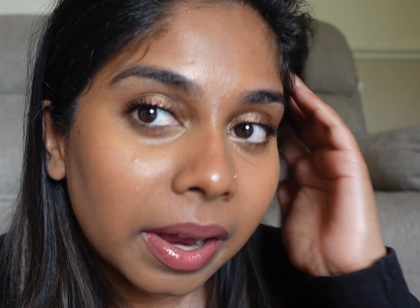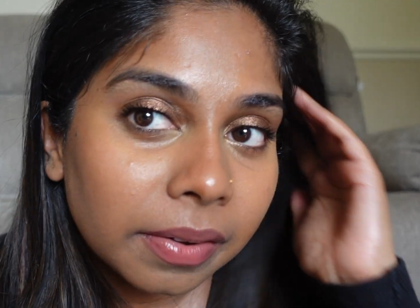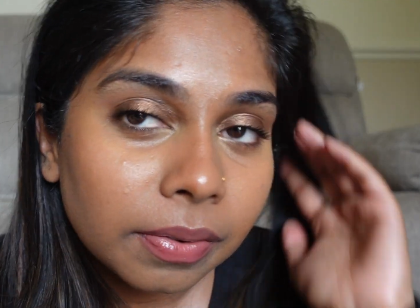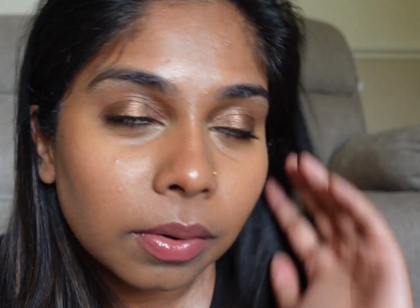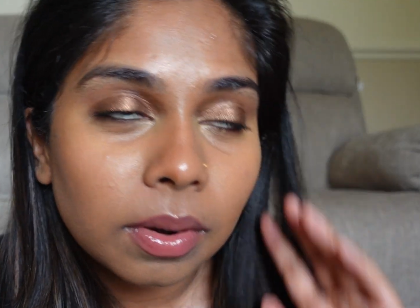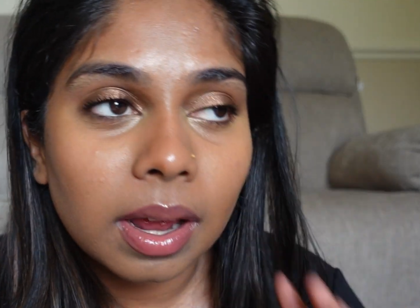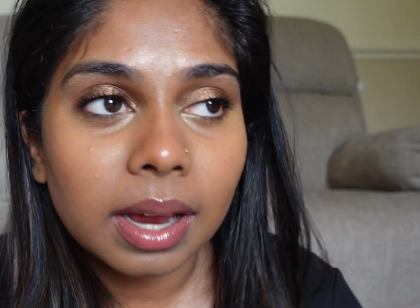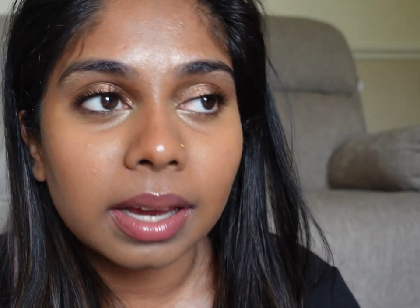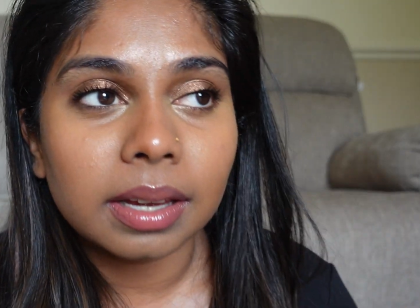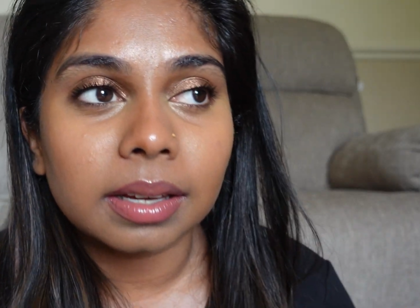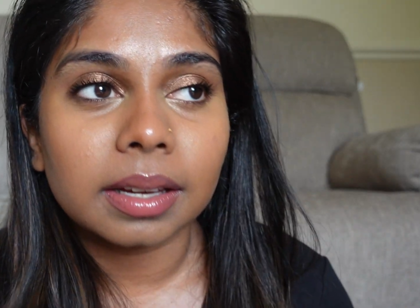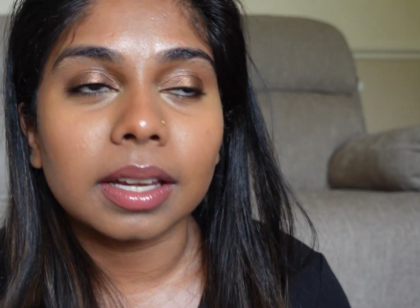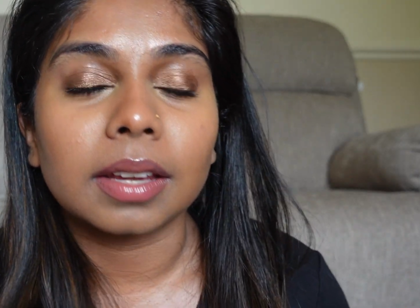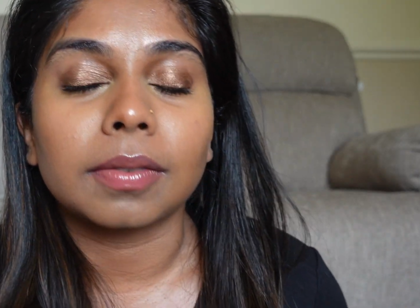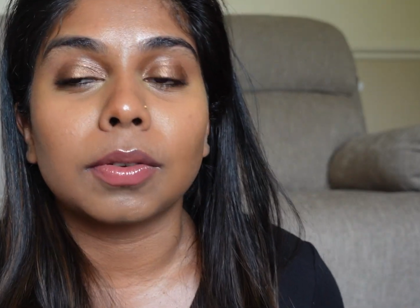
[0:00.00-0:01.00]
I feel like
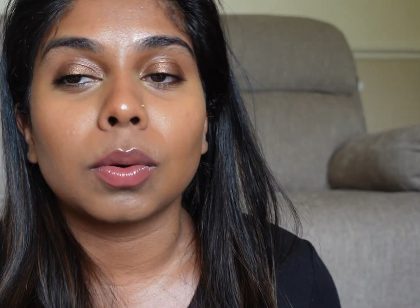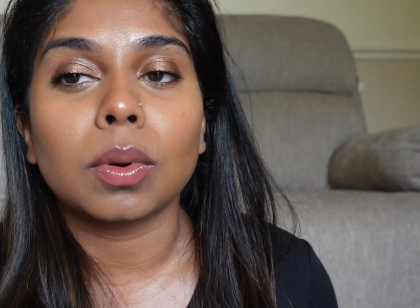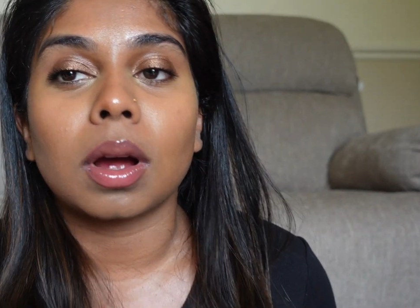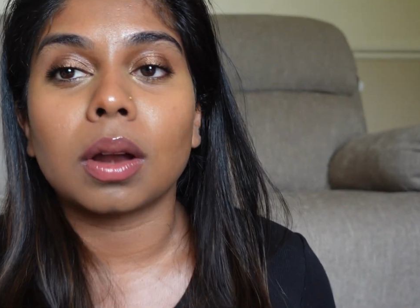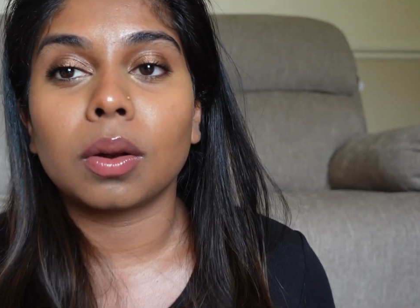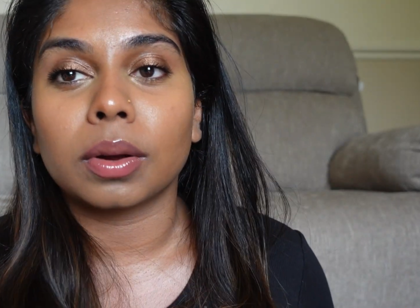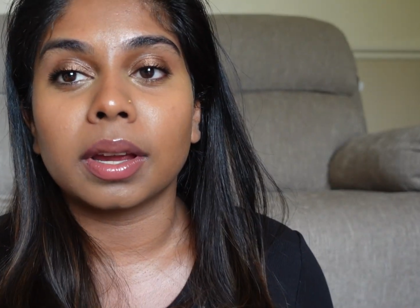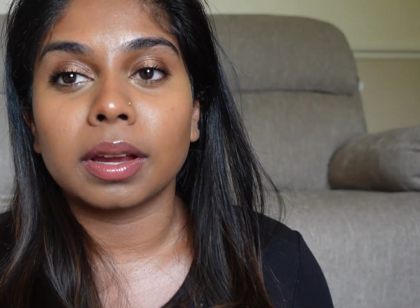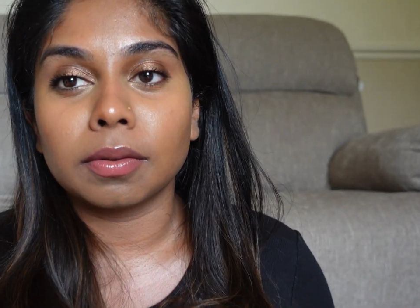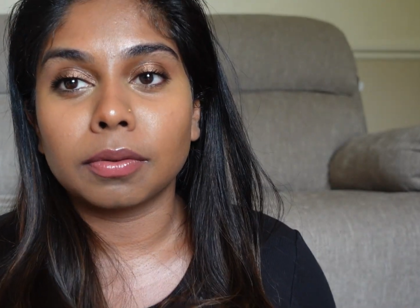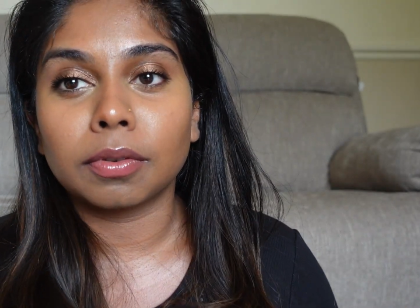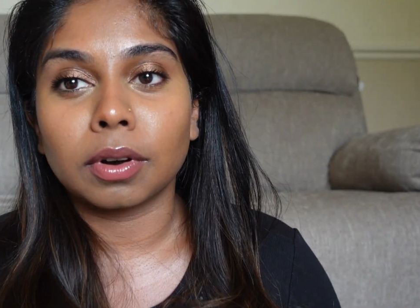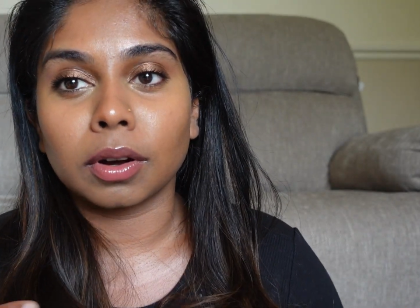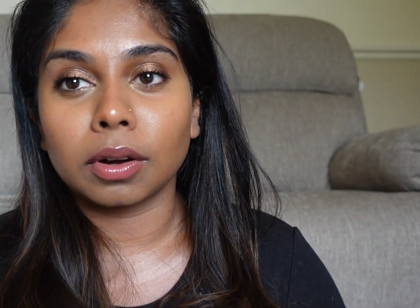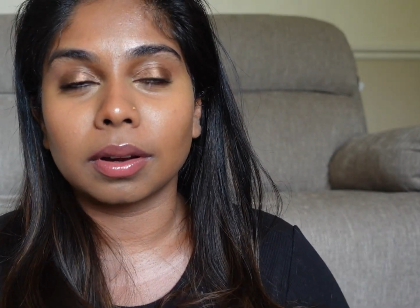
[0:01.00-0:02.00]
if you are looking
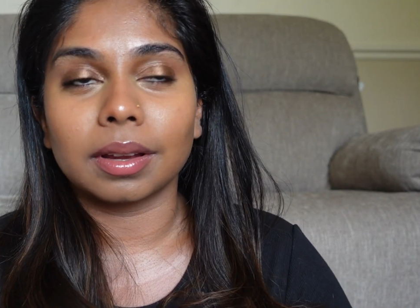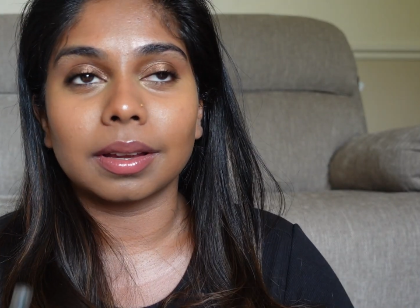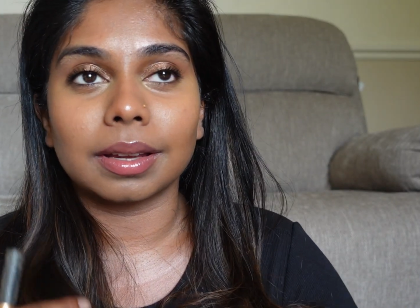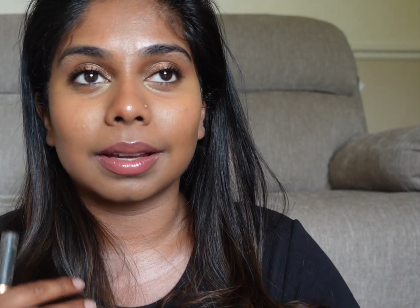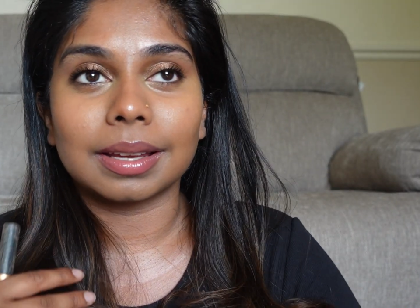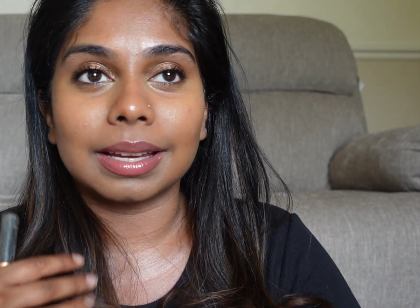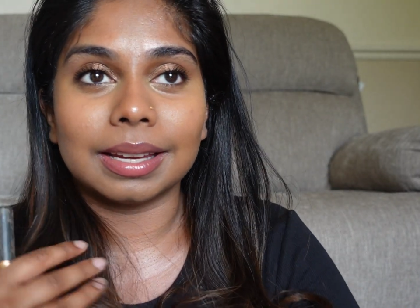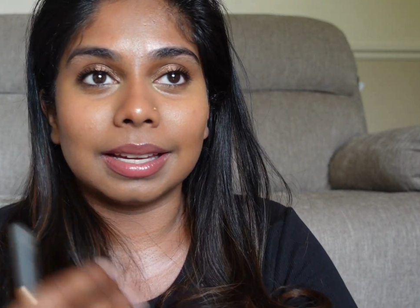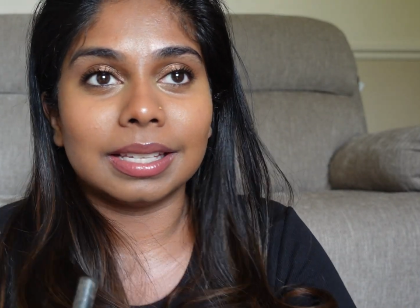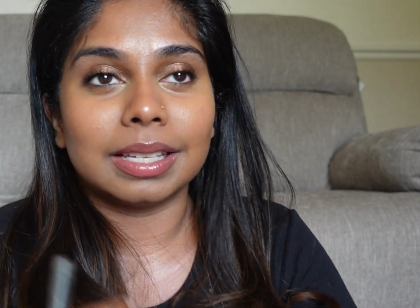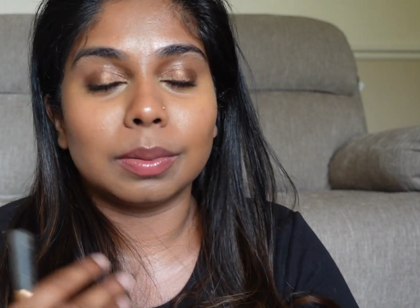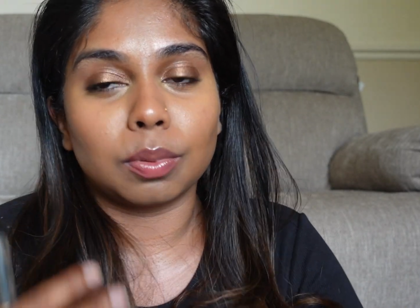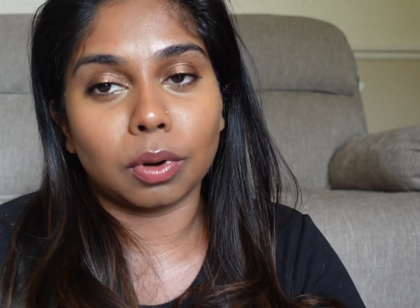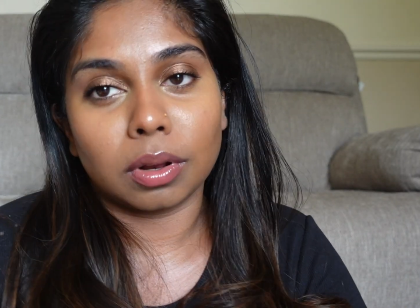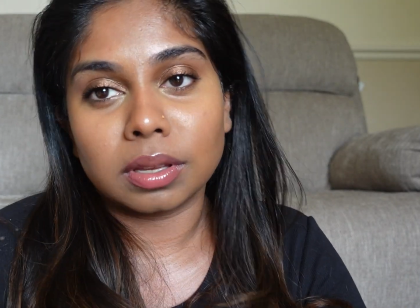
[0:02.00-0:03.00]
for a easy
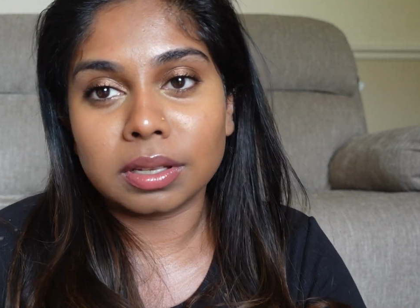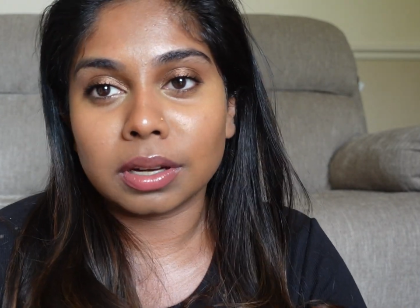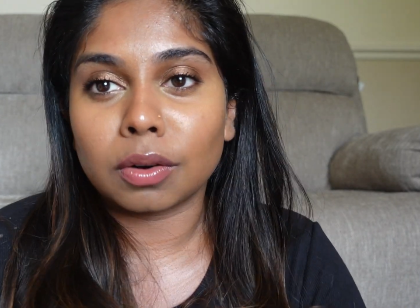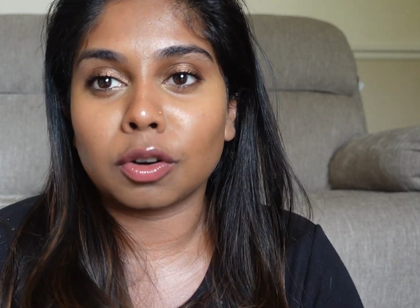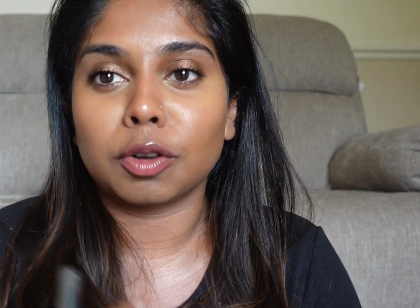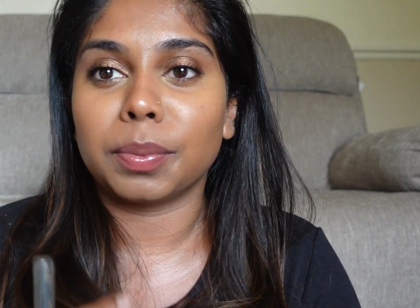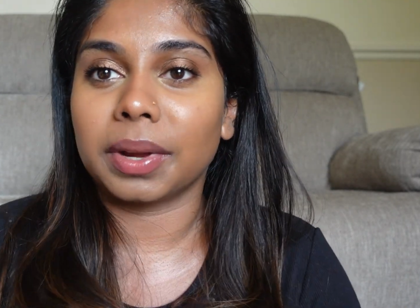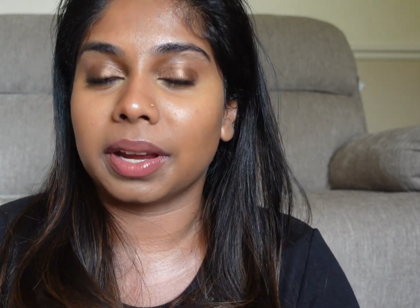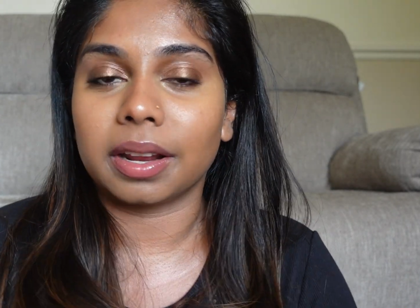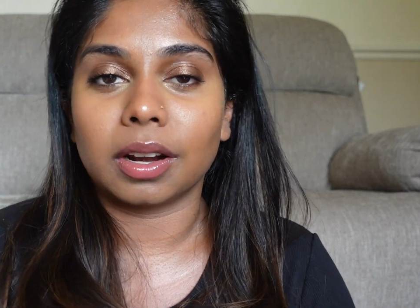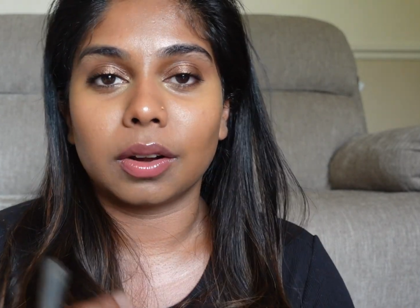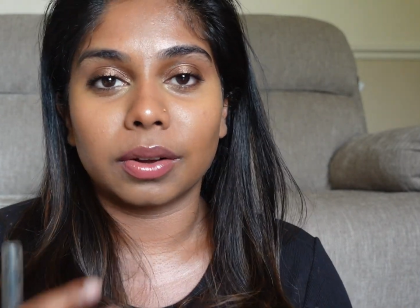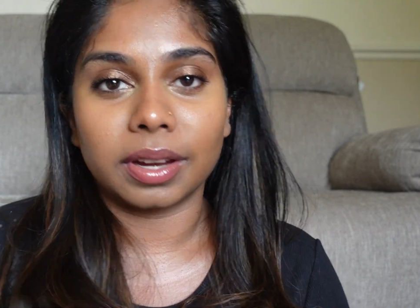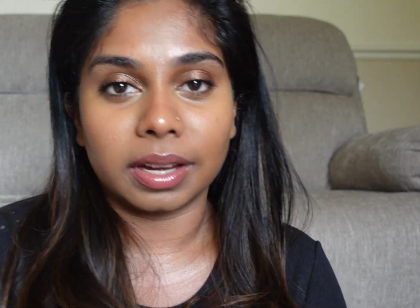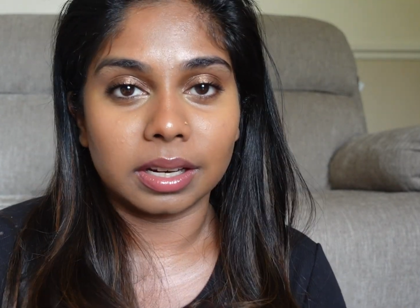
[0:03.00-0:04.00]
bronzer or a beginner
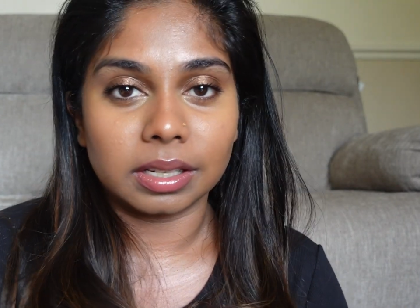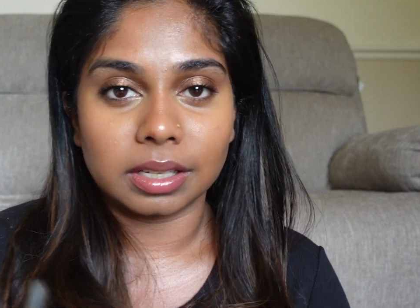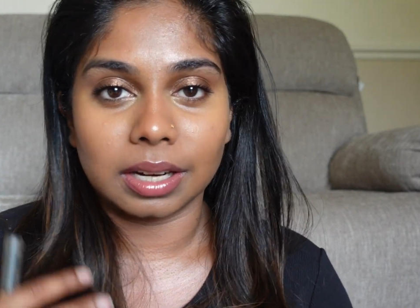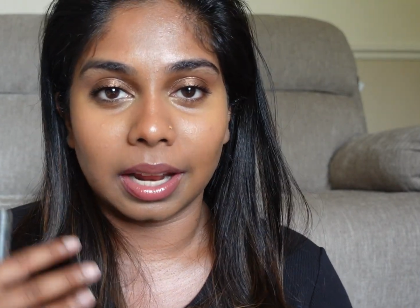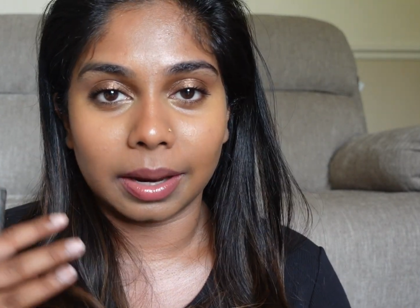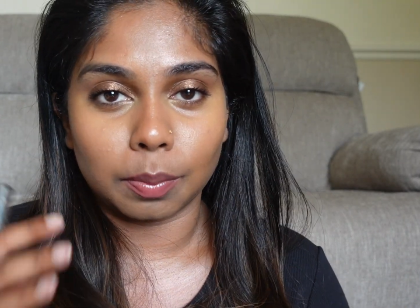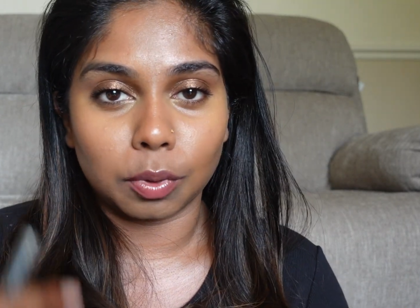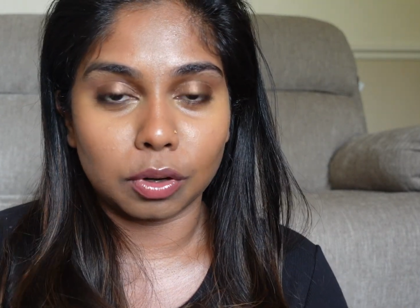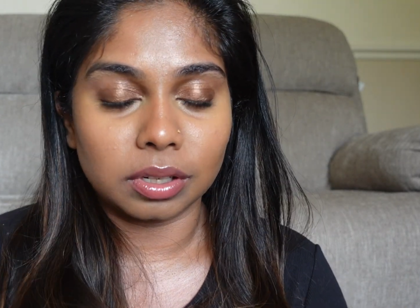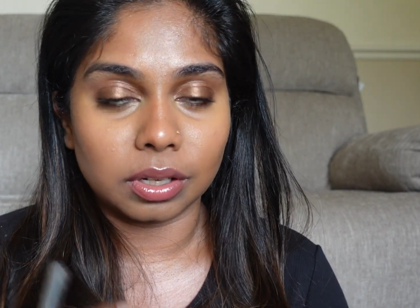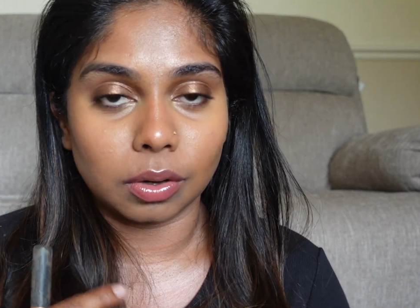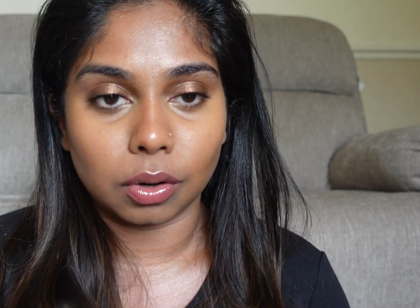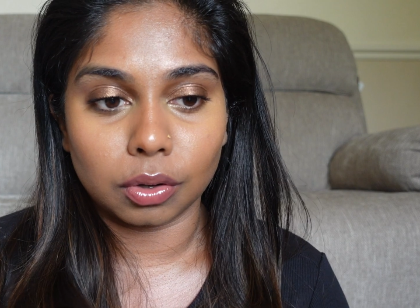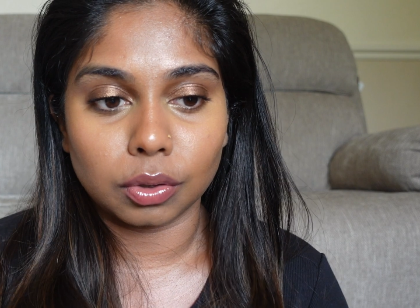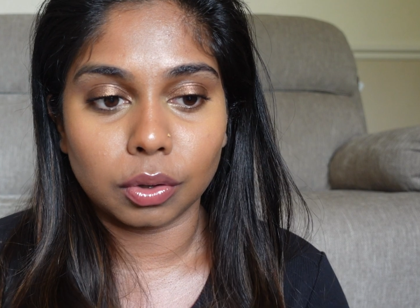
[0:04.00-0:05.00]
looking into like bronzing and
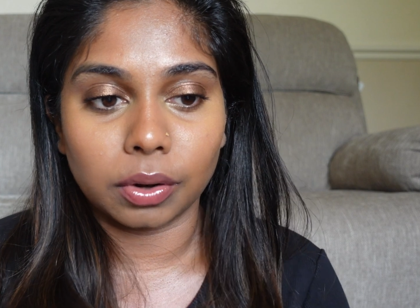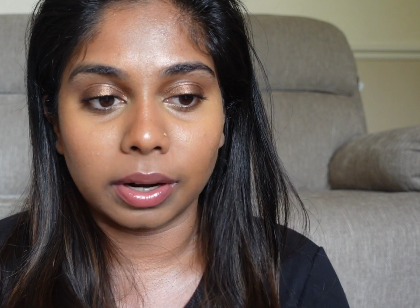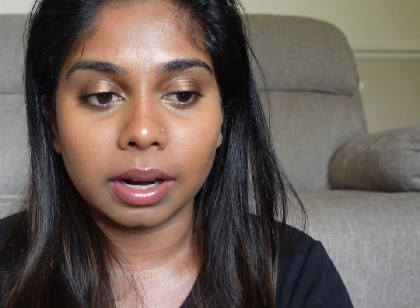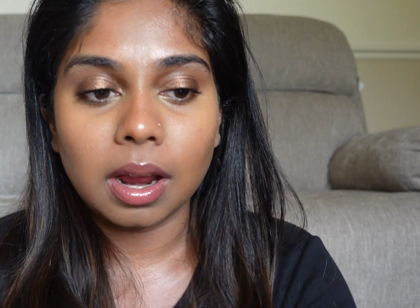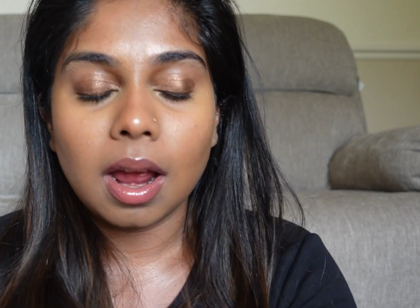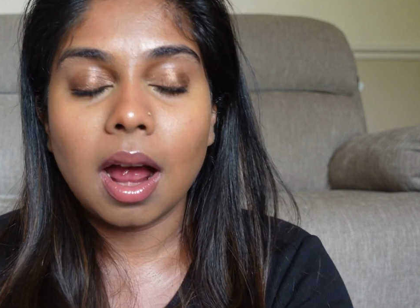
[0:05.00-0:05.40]
contouring,